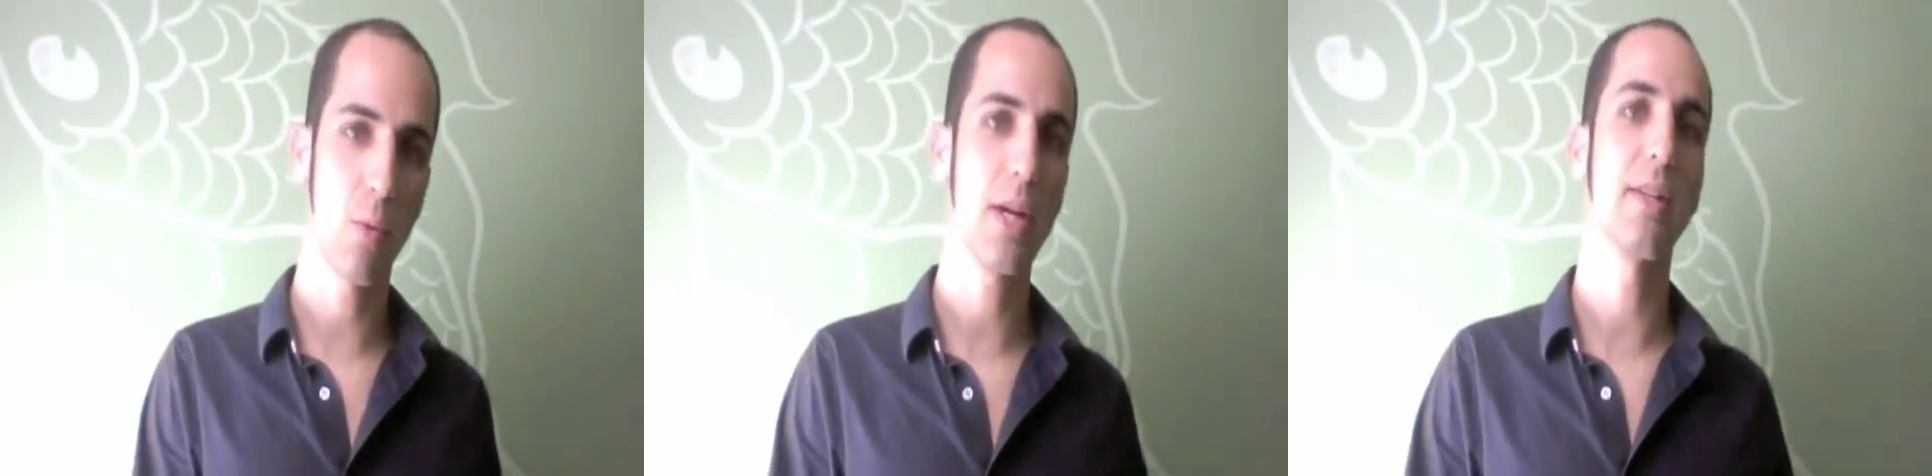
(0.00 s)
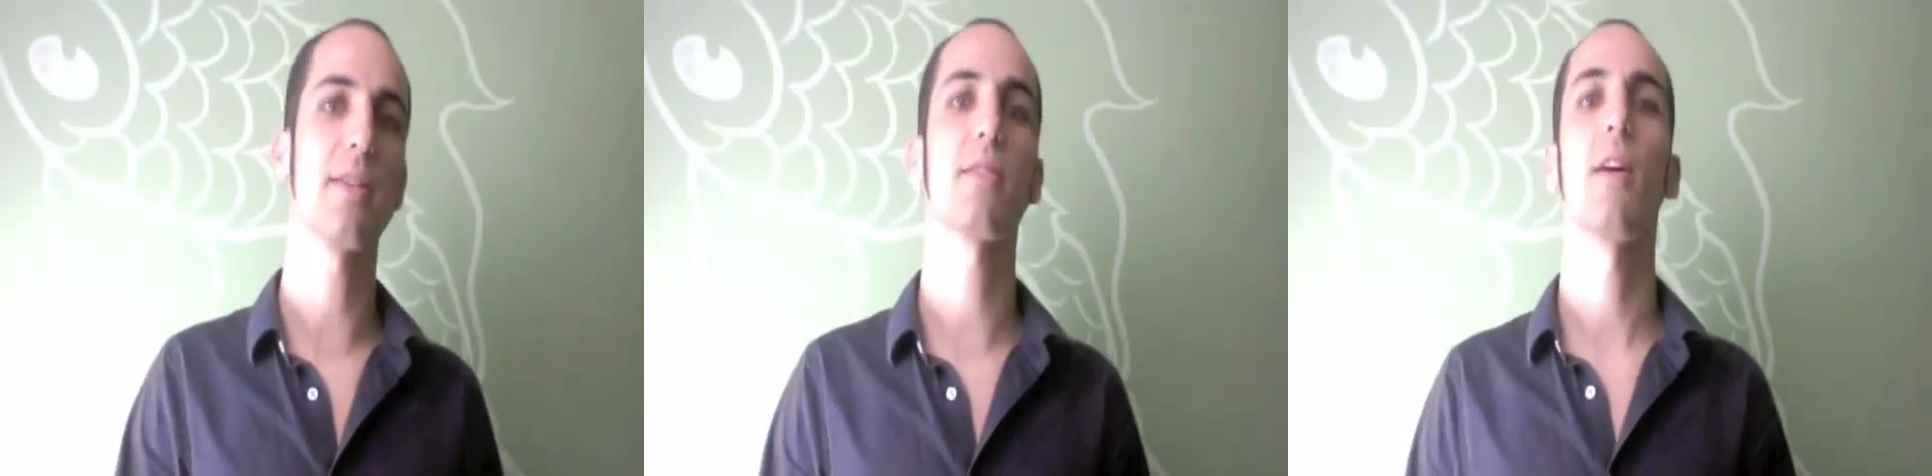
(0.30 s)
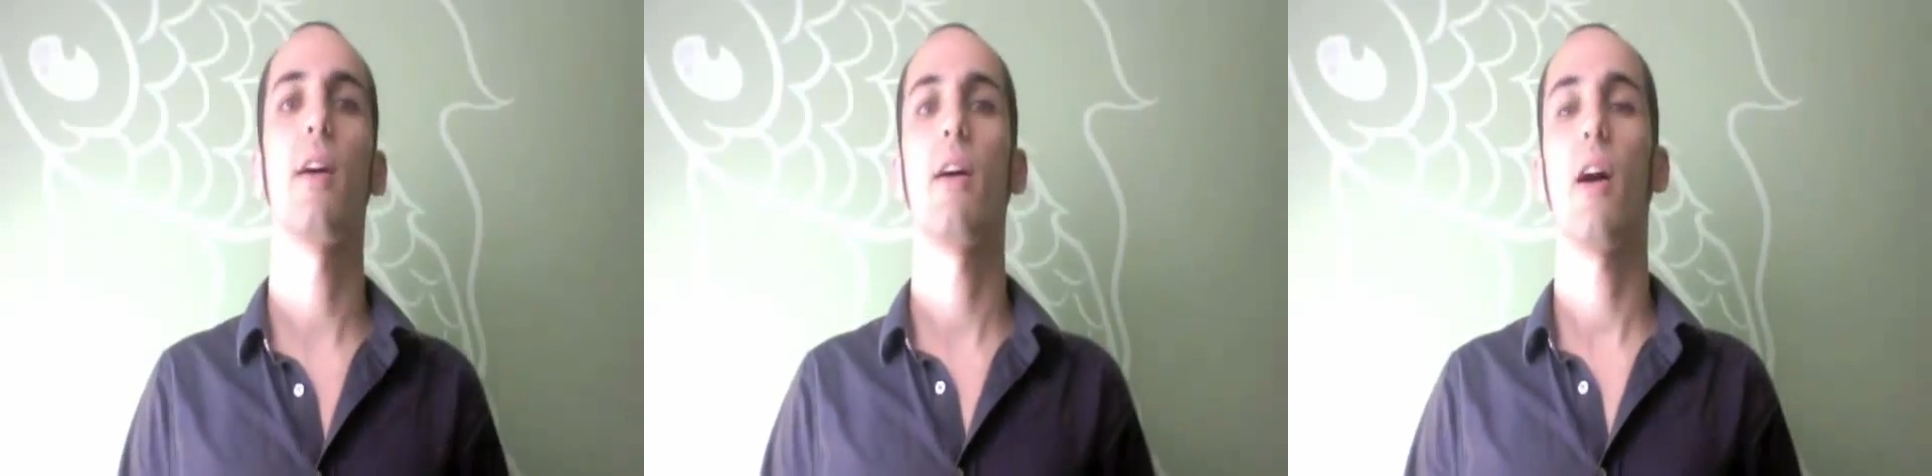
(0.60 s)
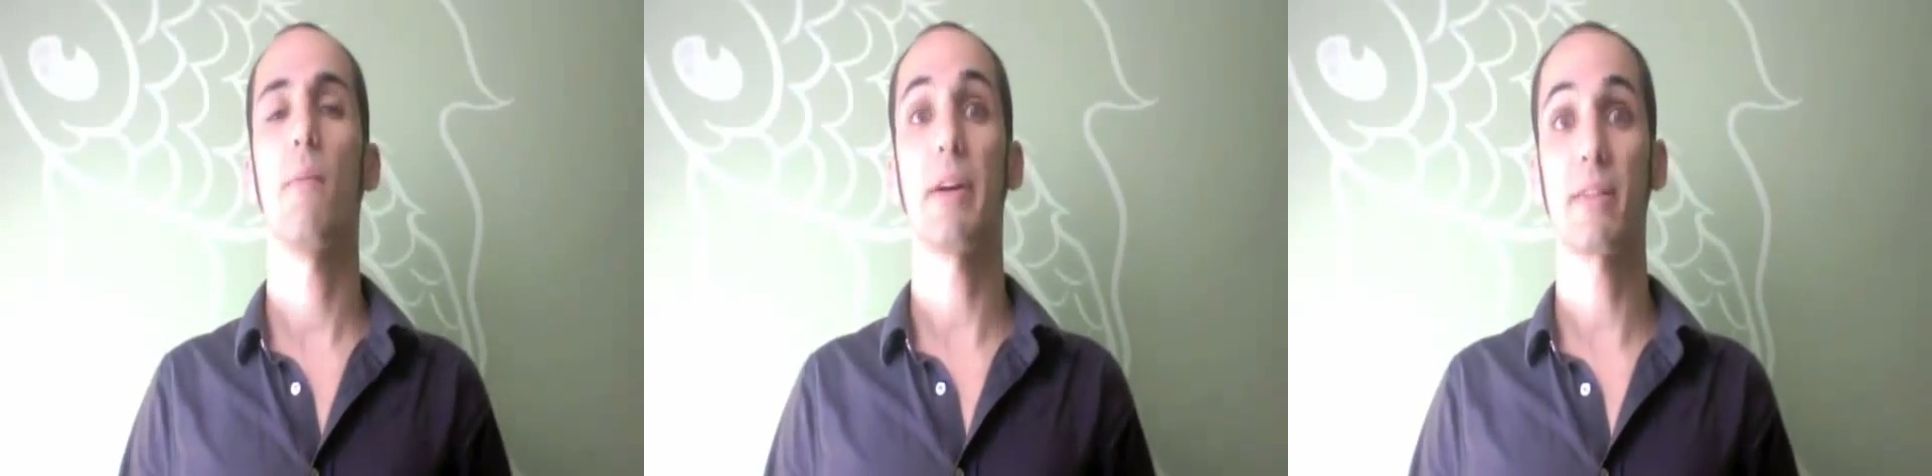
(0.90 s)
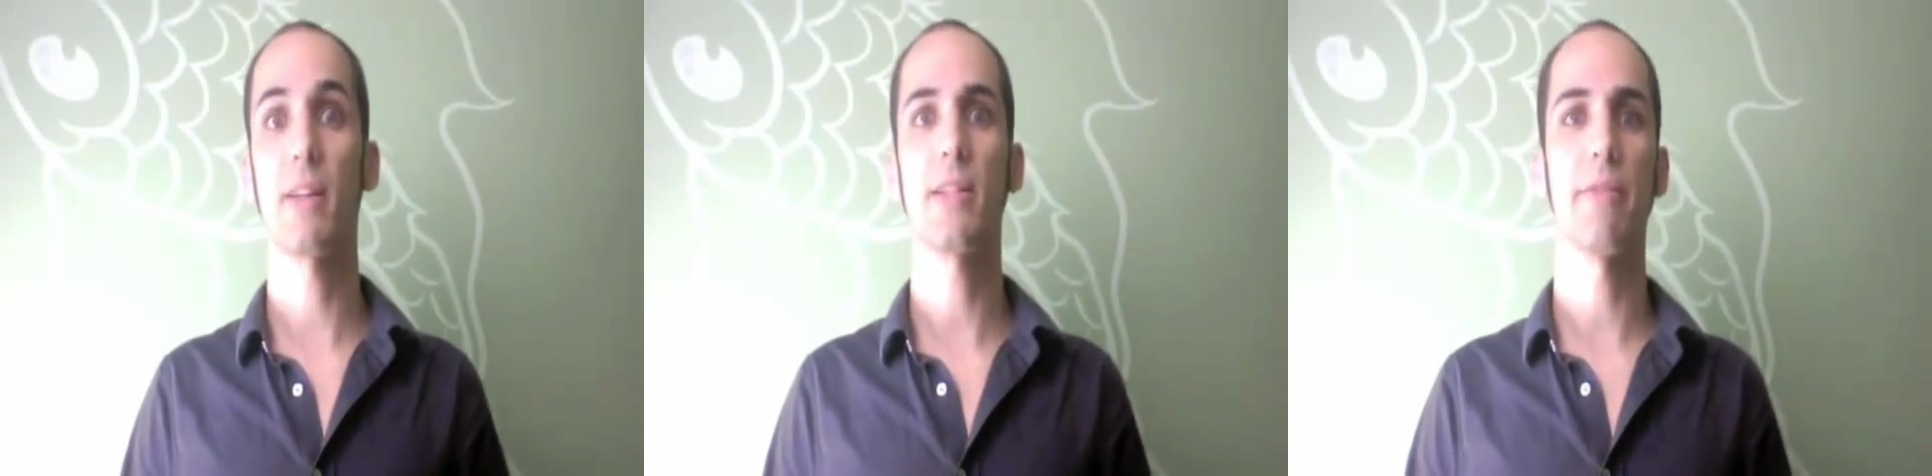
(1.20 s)
weakness
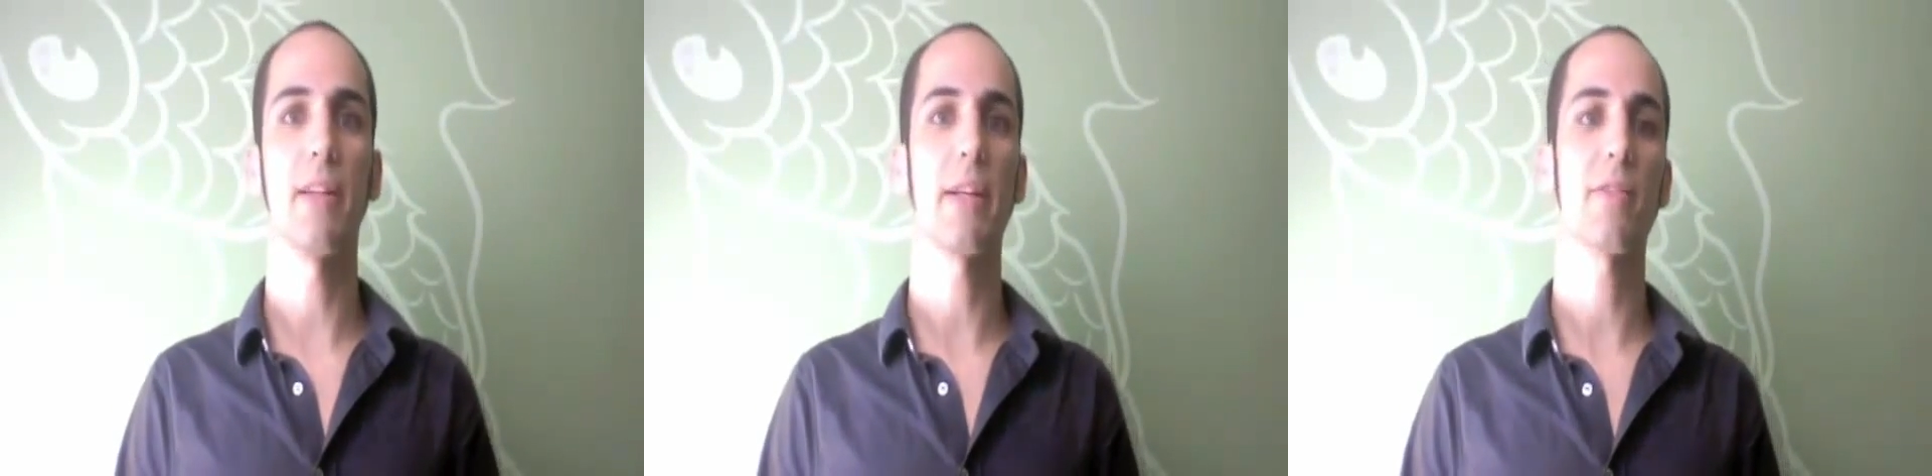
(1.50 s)
extensively.